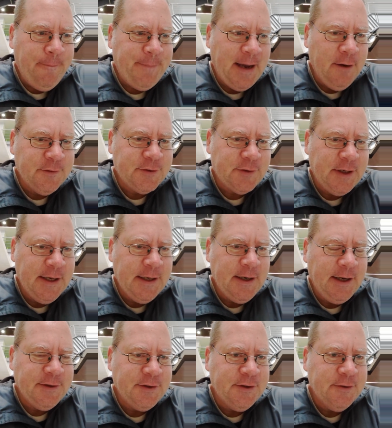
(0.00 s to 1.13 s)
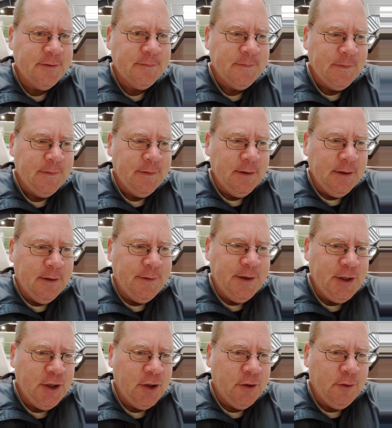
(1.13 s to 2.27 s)
pound trade I do. The
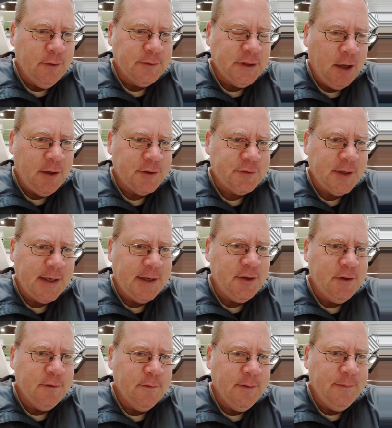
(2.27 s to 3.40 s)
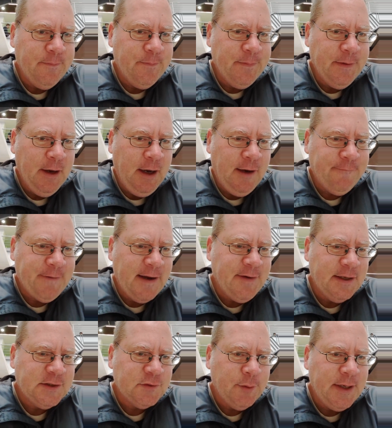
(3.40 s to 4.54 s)
euro dollar trade I do 5
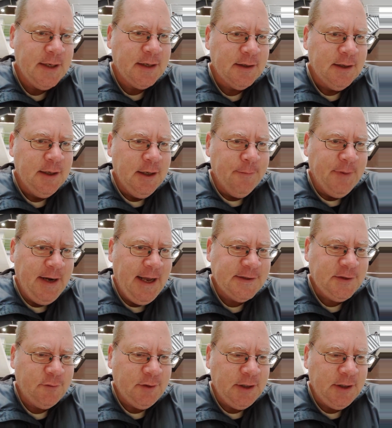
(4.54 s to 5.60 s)
days a week, but it hasn't